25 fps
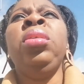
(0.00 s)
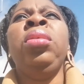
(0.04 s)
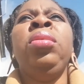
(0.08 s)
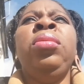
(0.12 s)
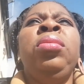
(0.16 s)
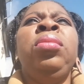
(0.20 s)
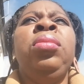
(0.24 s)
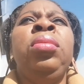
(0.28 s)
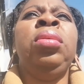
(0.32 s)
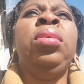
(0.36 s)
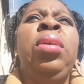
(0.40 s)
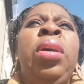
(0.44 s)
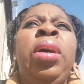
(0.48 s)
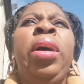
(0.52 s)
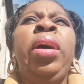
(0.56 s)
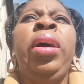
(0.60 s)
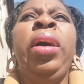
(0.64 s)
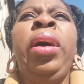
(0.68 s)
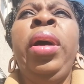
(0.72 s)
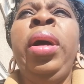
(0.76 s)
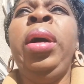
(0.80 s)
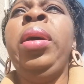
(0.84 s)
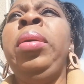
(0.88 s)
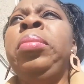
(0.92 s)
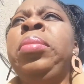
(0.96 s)
But if
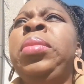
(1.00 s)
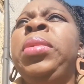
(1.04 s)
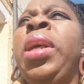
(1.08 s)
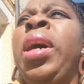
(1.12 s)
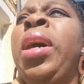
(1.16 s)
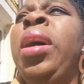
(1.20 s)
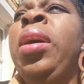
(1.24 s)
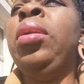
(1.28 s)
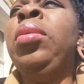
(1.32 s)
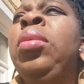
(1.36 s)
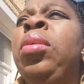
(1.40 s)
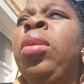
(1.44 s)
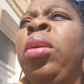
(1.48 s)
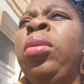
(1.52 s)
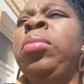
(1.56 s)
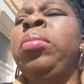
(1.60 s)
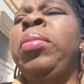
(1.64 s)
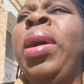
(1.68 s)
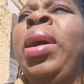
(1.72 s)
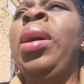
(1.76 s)
I am being lazy,